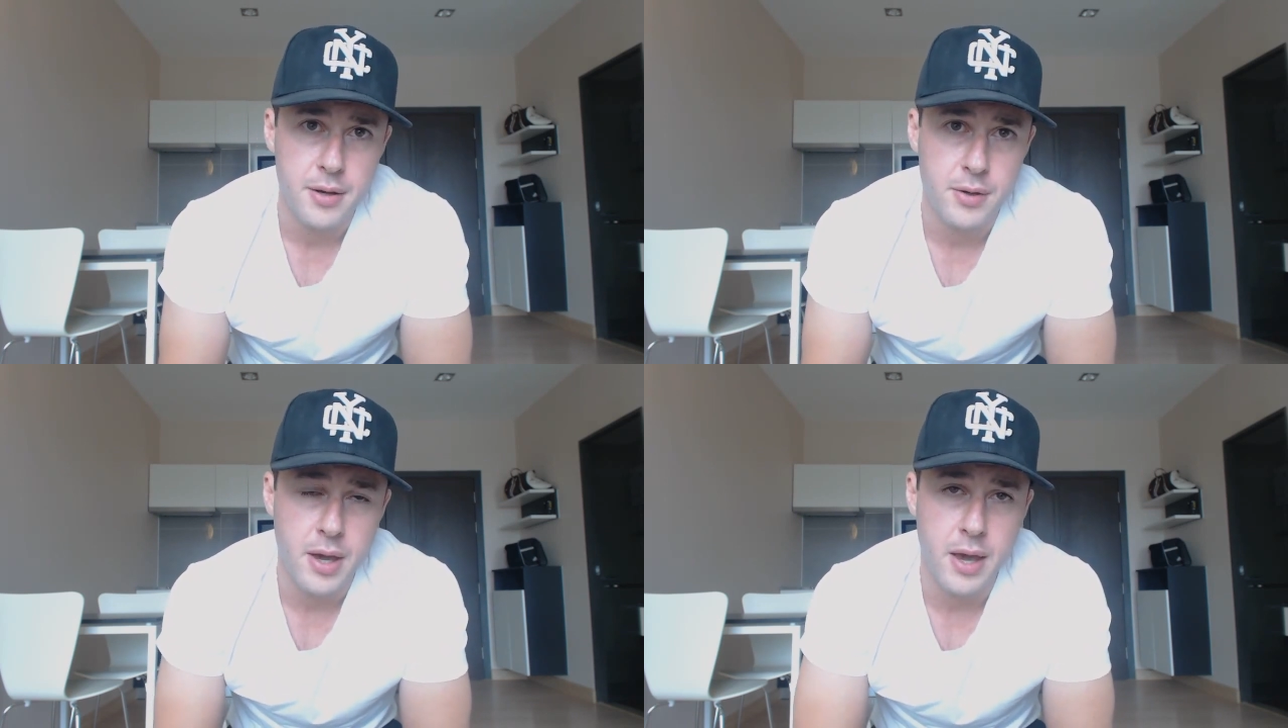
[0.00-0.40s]

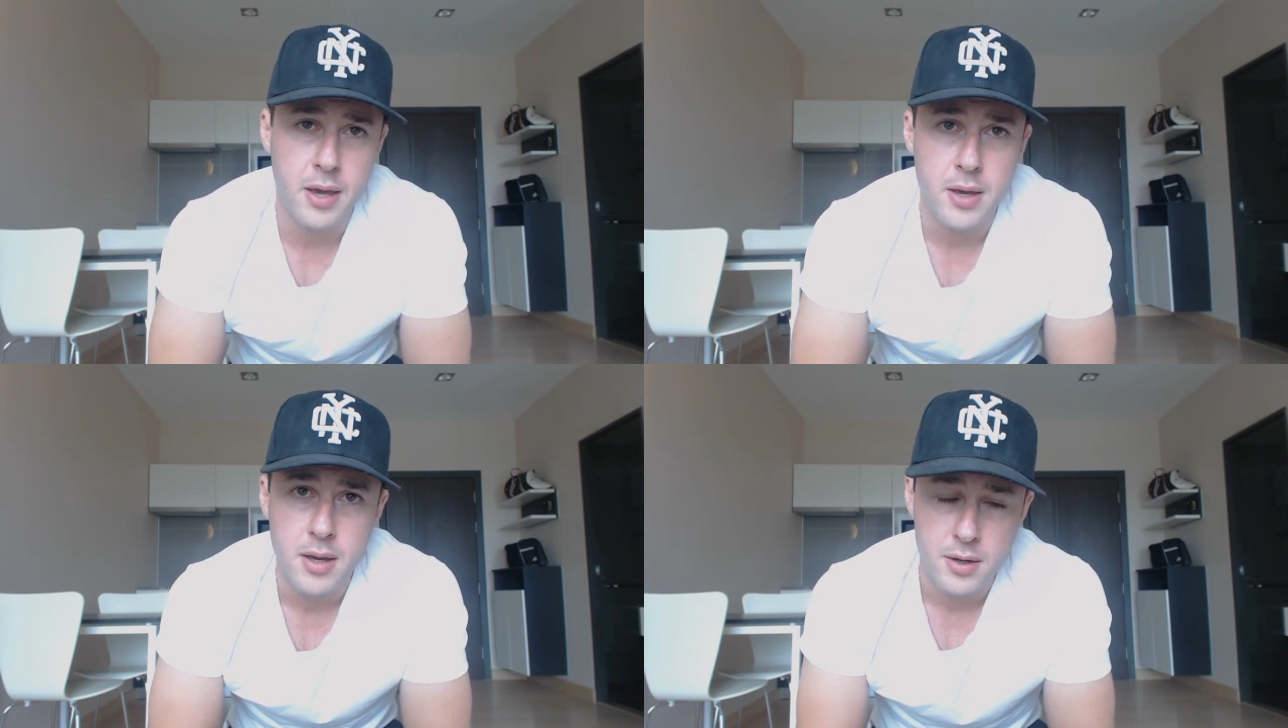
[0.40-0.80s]

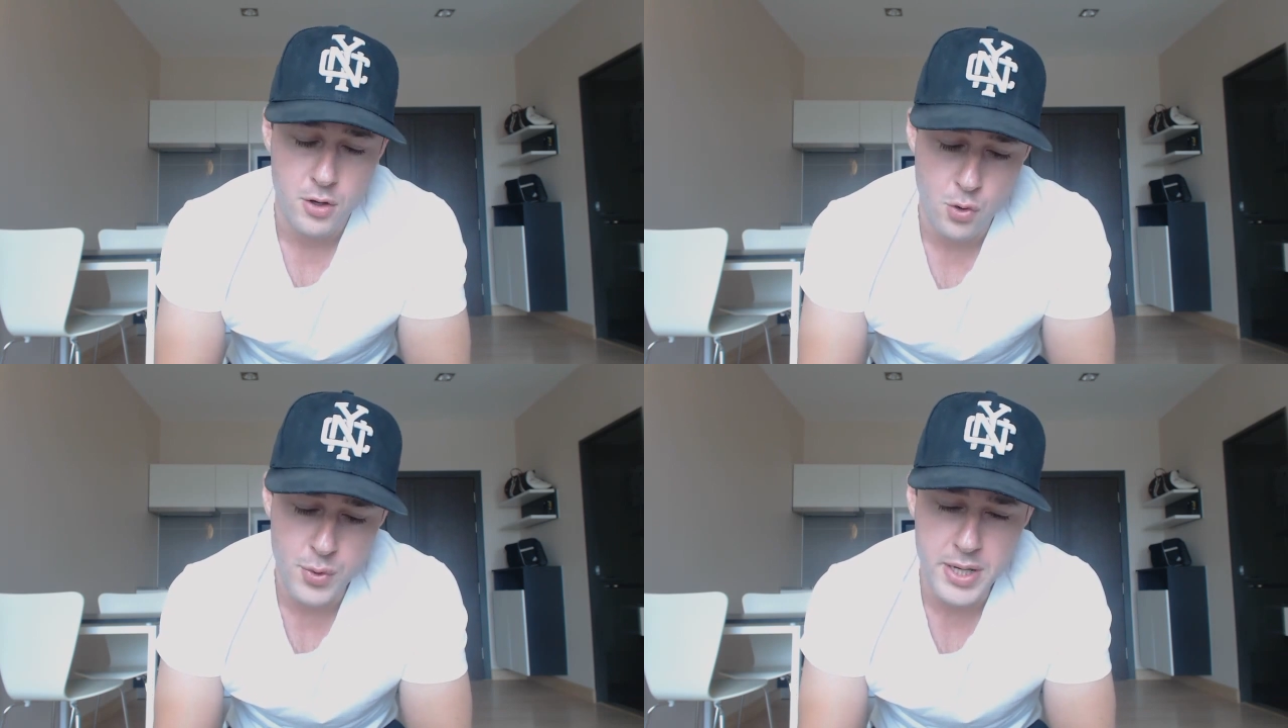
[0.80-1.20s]
Okay,
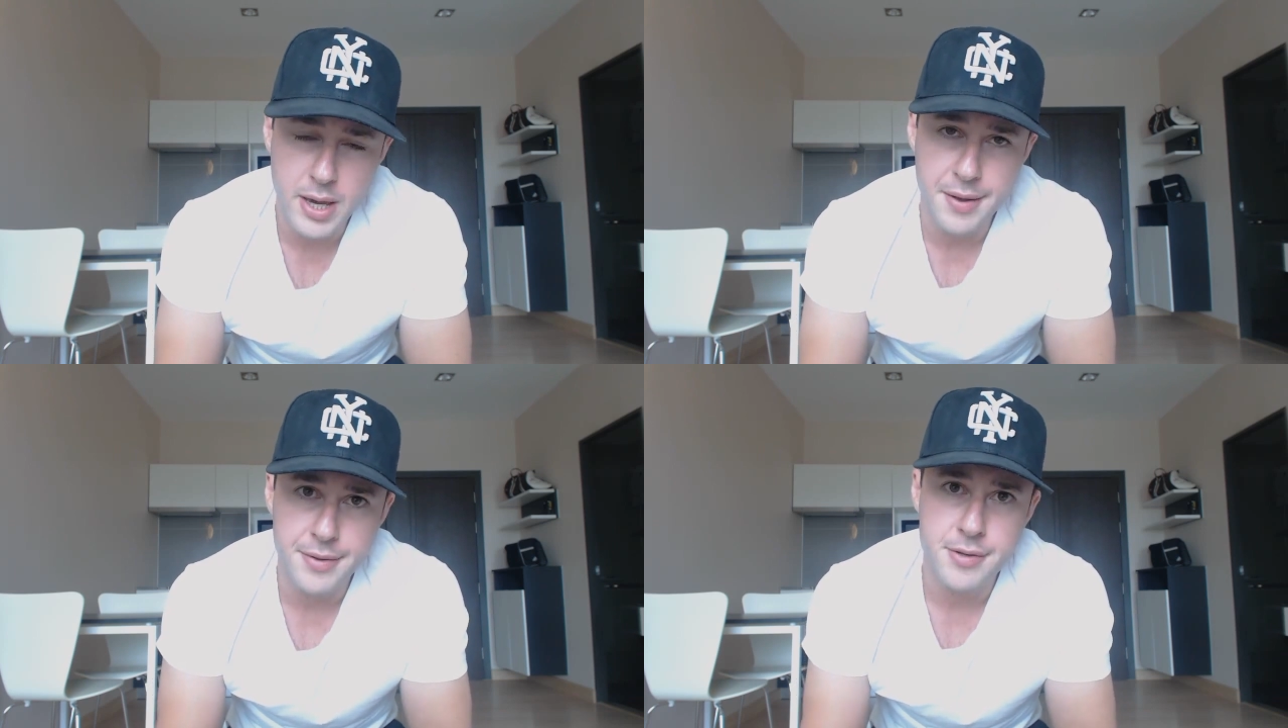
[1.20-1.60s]
your
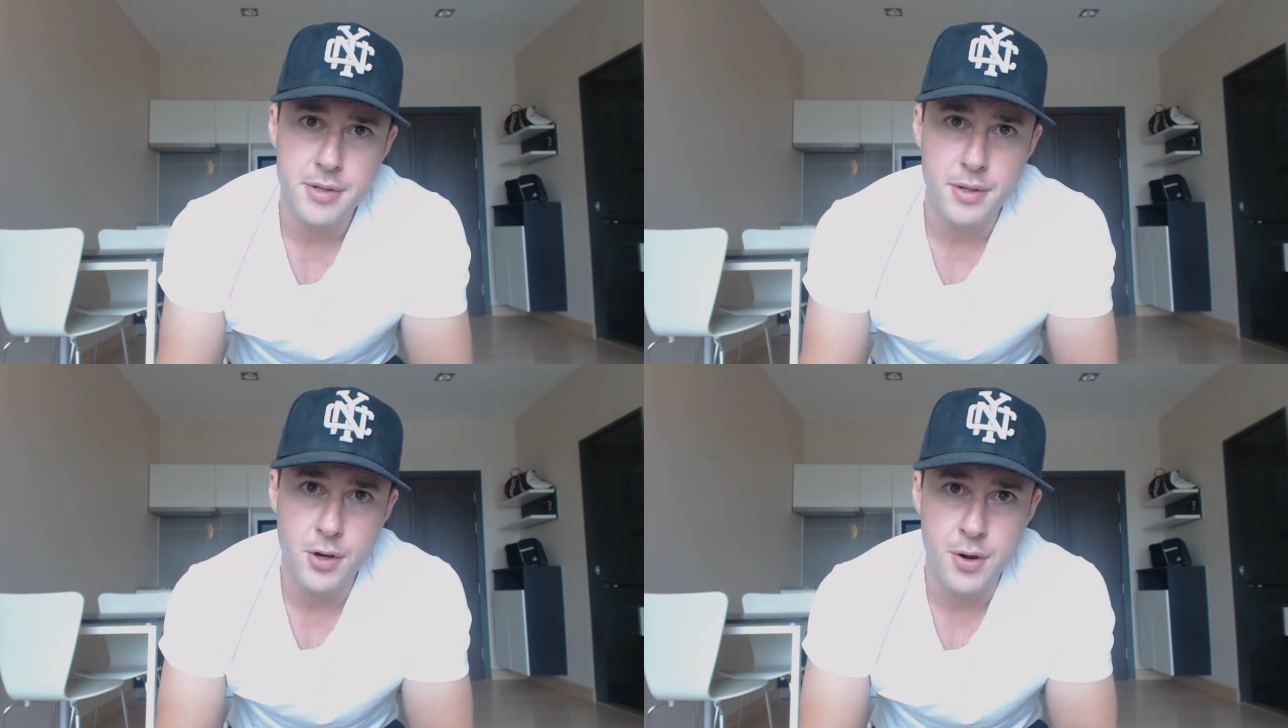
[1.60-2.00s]

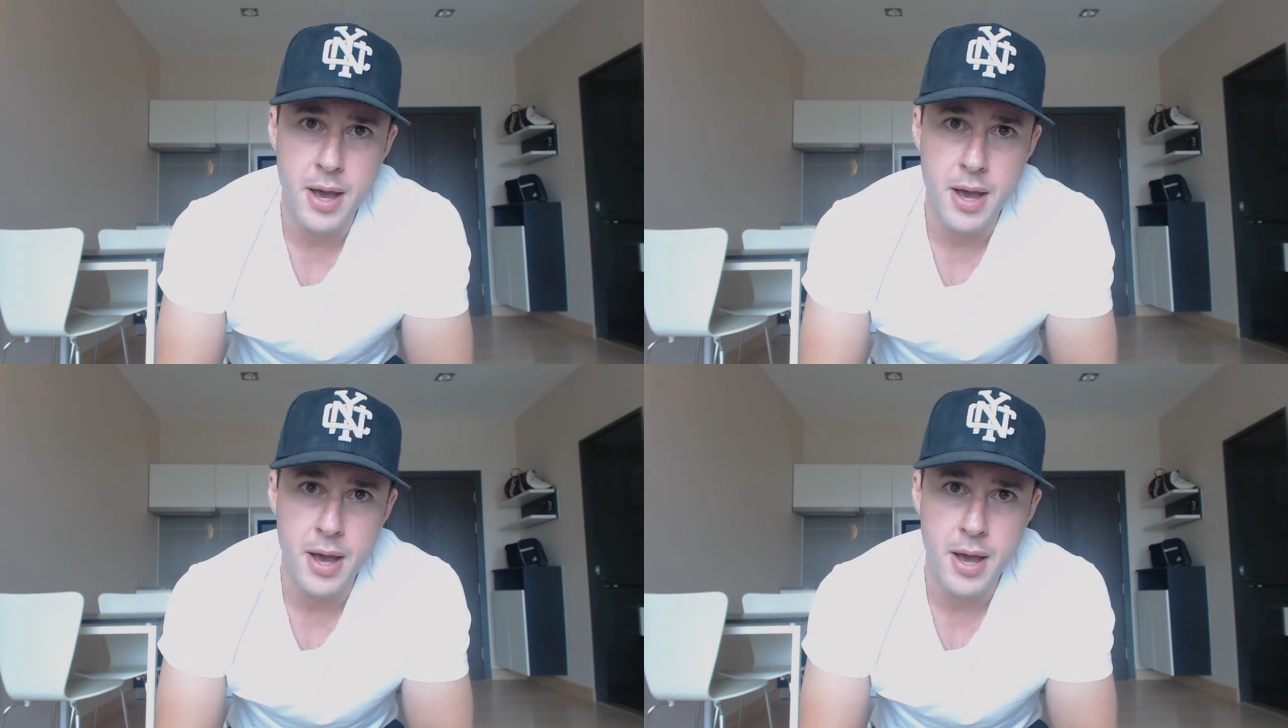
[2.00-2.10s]
weekends, your